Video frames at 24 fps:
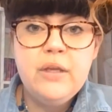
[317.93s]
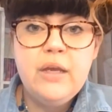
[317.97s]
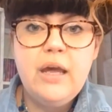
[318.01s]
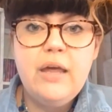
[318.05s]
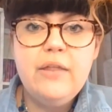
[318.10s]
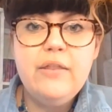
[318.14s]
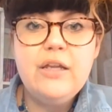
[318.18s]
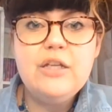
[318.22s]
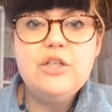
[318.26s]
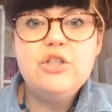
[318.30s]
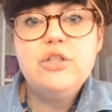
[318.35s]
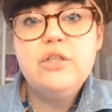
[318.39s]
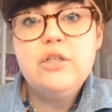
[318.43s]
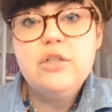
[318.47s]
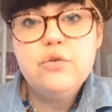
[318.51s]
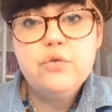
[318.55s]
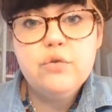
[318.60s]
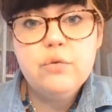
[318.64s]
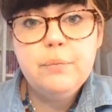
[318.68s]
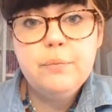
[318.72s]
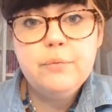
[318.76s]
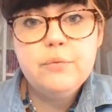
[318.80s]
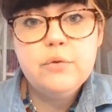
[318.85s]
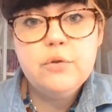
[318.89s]
And I just need
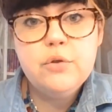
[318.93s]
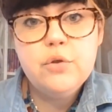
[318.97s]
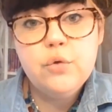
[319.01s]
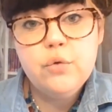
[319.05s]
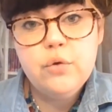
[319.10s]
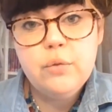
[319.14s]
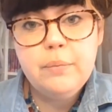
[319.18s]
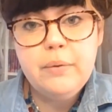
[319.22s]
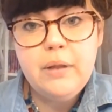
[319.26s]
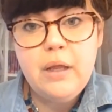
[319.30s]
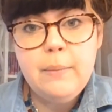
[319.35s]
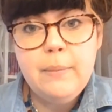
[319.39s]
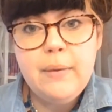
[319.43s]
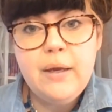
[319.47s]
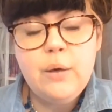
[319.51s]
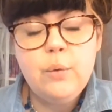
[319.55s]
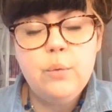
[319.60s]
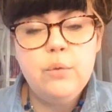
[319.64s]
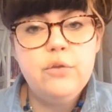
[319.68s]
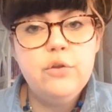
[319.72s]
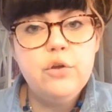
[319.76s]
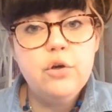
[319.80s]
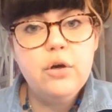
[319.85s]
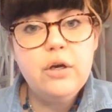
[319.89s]
your to reply
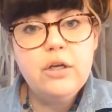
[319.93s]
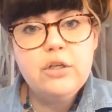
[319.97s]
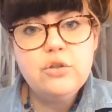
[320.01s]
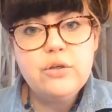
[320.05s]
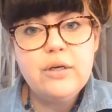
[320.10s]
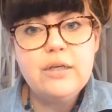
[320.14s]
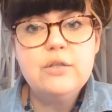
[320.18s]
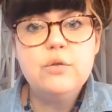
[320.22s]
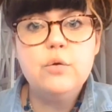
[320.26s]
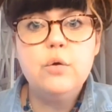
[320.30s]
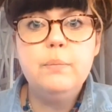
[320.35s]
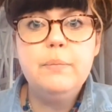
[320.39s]
back with your address